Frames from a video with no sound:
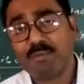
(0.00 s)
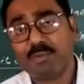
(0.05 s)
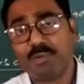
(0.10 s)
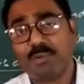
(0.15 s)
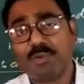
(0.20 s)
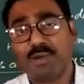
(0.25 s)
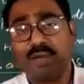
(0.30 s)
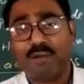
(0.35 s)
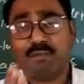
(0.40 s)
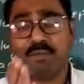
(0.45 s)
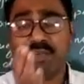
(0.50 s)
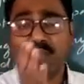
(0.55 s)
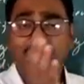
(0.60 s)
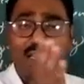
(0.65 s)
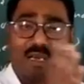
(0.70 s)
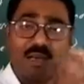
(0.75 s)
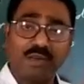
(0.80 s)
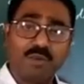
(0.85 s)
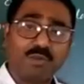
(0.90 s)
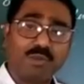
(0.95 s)
programming
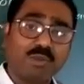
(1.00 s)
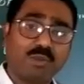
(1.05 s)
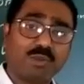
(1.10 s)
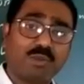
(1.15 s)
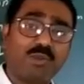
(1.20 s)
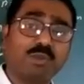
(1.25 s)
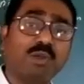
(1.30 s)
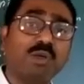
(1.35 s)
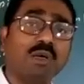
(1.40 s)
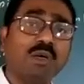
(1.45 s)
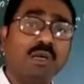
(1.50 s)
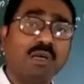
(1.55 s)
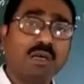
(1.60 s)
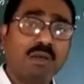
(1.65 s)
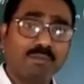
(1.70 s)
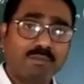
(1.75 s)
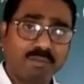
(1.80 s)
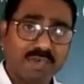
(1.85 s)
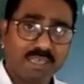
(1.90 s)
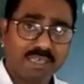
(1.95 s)
language to
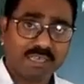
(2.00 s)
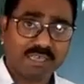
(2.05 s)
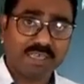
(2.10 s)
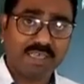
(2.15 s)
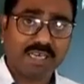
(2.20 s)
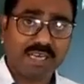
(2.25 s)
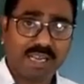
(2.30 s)
machine